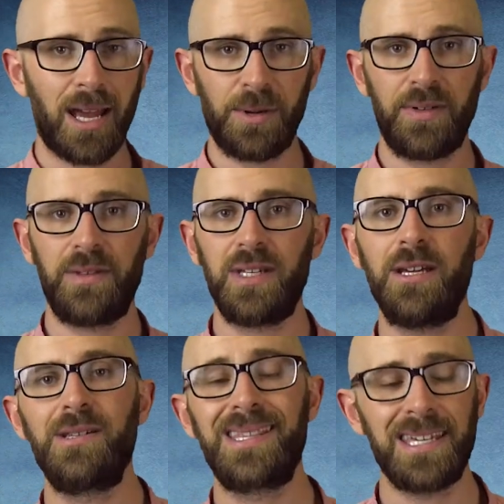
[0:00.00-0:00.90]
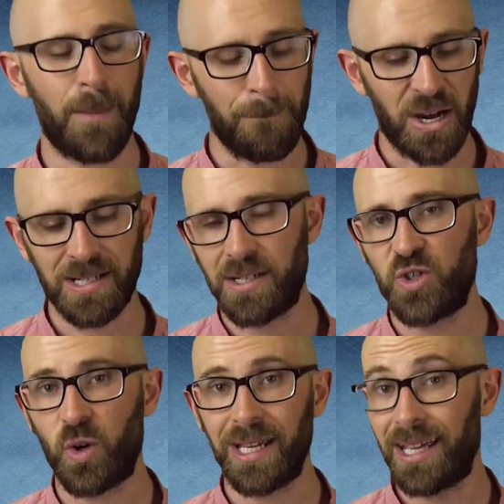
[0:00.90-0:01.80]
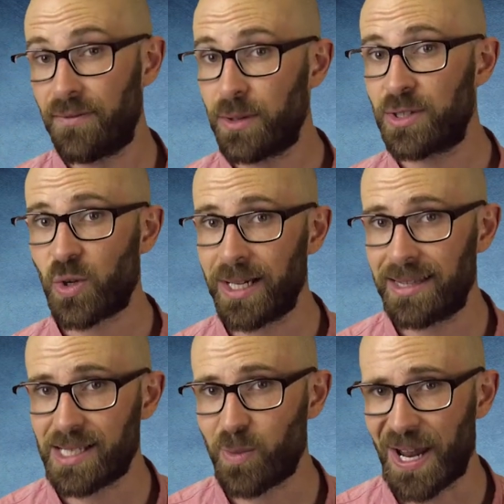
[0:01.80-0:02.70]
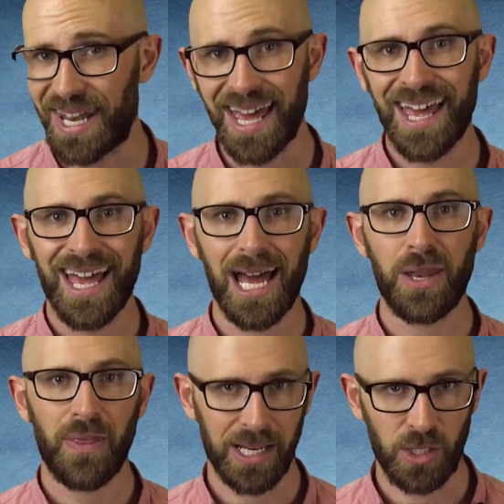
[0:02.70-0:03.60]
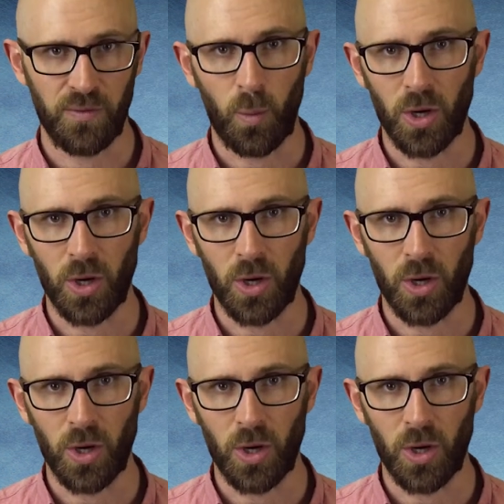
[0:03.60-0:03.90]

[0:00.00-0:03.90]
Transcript: couple of other videos that you might enjoy if you enjoyed this one, and thank you for